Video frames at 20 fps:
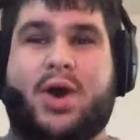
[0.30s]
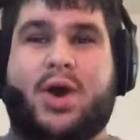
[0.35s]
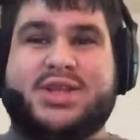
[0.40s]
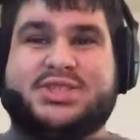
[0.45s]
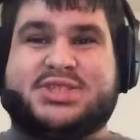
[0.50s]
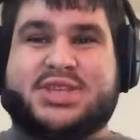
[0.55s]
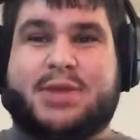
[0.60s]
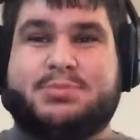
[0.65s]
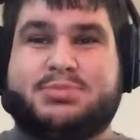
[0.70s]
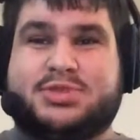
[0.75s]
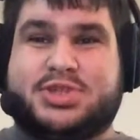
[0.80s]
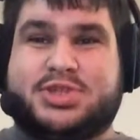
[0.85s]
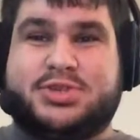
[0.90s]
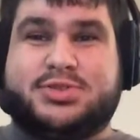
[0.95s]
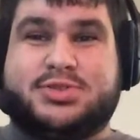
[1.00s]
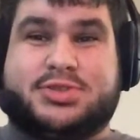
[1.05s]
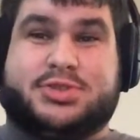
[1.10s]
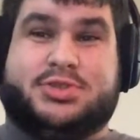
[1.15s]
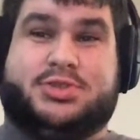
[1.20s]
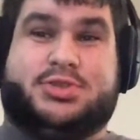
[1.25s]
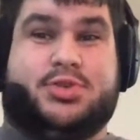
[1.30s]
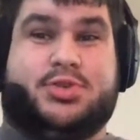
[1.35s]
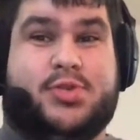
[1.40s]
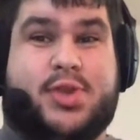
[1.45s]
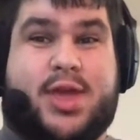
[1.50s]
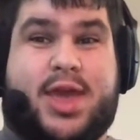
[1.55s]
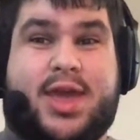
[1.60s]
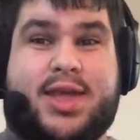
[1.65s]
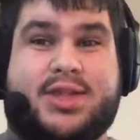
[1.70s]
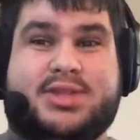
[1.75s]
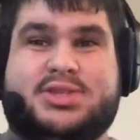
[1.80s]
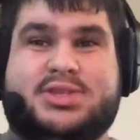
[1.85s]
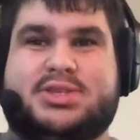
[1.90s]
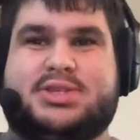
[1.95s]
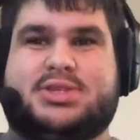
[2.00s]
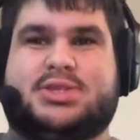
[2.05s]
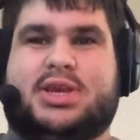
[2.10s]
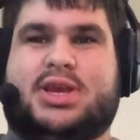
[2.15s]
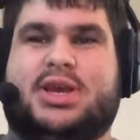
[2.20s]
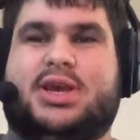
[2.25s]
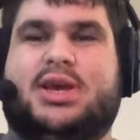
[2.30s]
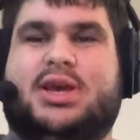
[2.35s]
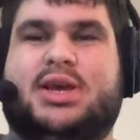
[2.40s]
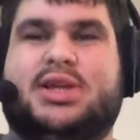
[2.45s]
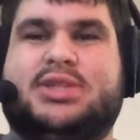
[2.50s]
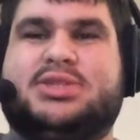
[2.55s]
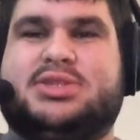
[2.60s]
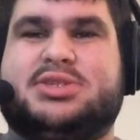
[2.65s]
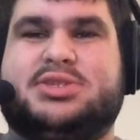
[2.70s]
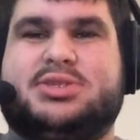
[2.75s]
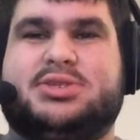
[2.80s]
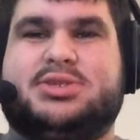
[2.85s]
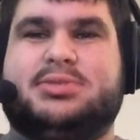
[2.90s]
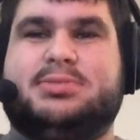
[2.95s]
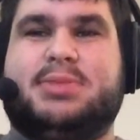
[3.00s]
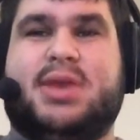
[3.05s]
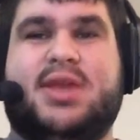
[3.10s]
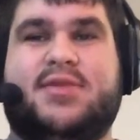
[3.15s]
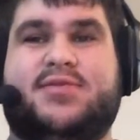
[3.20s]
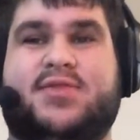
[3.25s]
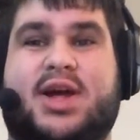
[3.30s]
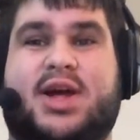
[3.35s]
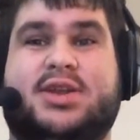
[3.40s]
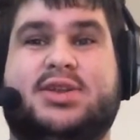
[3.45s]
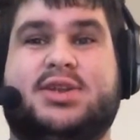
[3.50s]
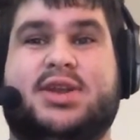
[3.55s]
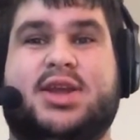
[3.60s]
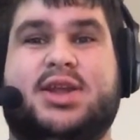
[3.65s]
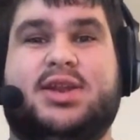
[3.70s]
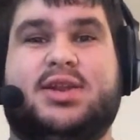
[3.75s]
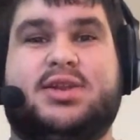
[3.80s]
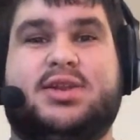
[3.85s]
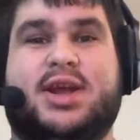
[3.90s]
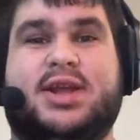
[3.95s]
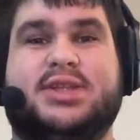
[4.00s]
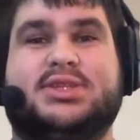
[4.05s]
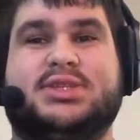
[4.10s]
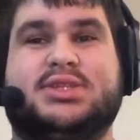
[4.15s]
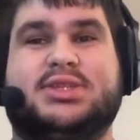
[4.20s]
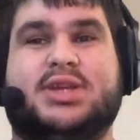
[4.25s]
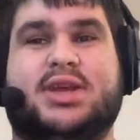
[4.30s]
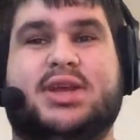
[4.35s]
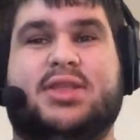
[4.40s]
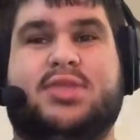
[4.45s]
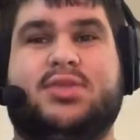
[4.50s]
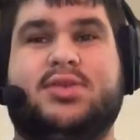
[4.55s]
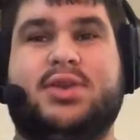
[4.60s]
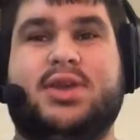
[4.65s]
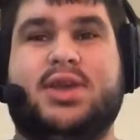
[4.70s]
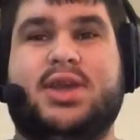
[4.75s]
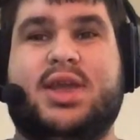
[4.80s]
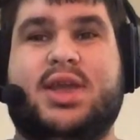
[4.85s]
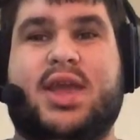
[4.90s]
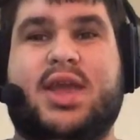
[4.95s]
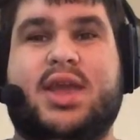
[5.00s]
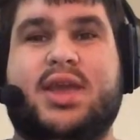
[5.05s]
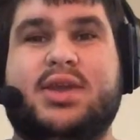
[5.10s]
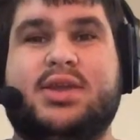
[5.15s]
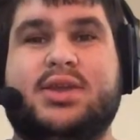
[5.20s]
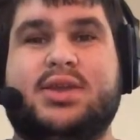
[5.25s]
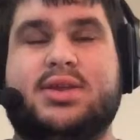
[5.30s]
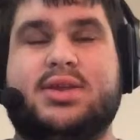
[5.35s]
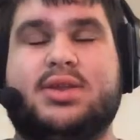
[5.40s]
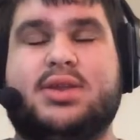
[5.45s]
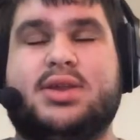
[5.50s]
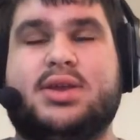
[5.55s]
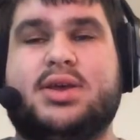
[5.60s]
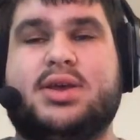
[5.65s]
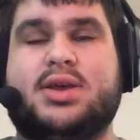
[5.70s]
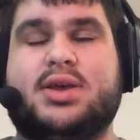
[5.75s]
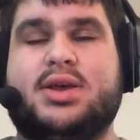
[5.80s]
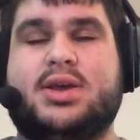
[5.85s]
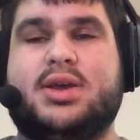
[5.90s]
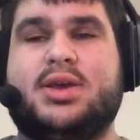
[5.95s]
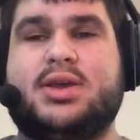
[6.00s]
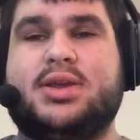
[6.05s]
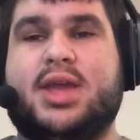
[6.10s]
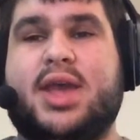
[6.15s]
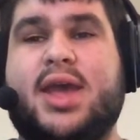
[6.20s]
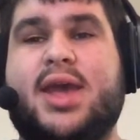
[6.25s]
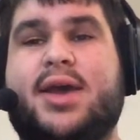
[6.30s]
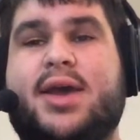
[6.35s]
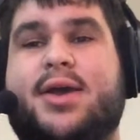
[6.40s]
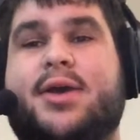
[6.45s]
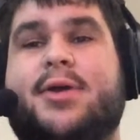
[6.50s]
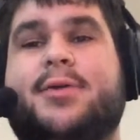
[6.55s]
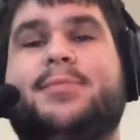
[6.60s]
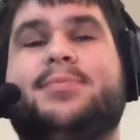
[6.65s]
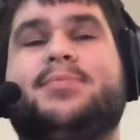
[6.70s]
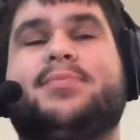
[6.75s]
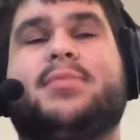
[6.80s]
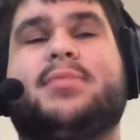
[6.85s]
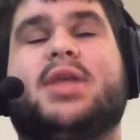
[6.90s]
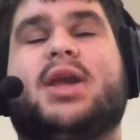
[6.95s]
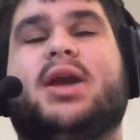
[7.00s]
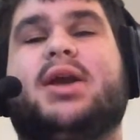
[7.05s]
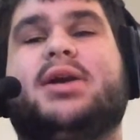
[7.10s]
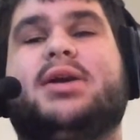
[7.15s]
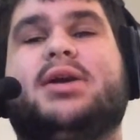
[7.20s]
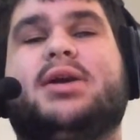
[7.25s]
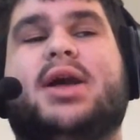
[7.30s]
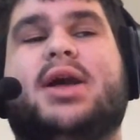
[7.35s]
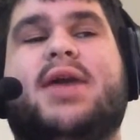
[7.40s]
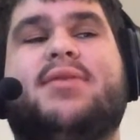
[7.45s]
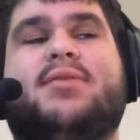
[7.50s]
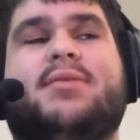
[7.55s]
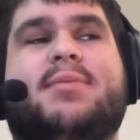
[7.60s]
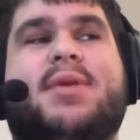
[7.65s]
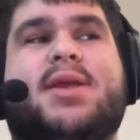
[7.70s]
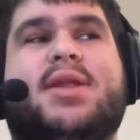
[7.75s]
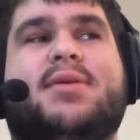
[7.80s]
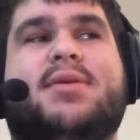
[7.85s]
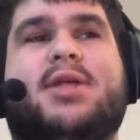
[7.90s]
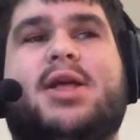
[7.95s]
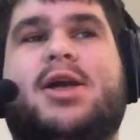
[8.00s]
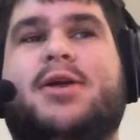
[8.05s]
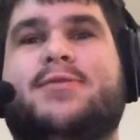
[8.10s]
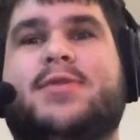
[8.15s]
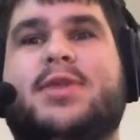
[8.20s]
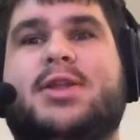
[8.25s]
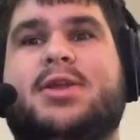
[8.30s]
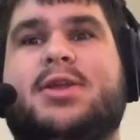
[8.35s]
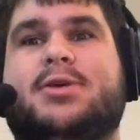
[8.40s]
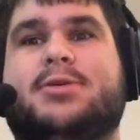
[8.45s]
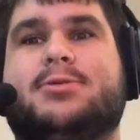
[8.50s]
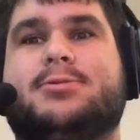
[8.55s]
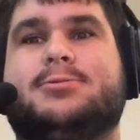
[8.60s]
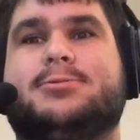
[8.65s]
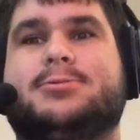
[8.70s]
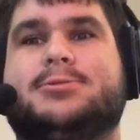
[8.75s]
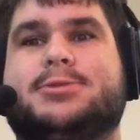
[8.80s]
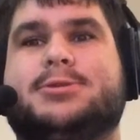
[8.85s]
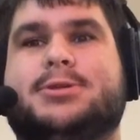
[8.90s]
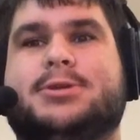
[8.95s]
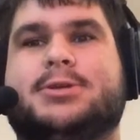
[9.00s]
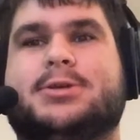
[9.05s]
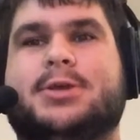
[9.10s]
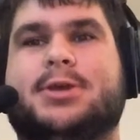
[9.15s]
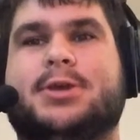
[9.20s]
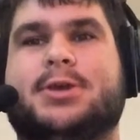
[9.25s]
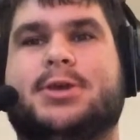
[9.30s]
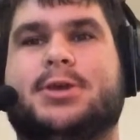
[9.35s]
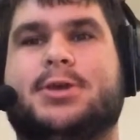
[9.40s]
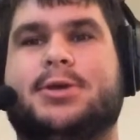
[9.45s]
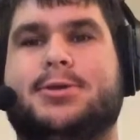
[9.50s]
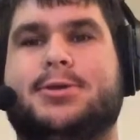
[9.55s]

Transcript: What's up, dudes and dudettes? Uh, it's me, Giger 1993 and uh, yeah, uh, I haven't made a lot of videos, so yeah.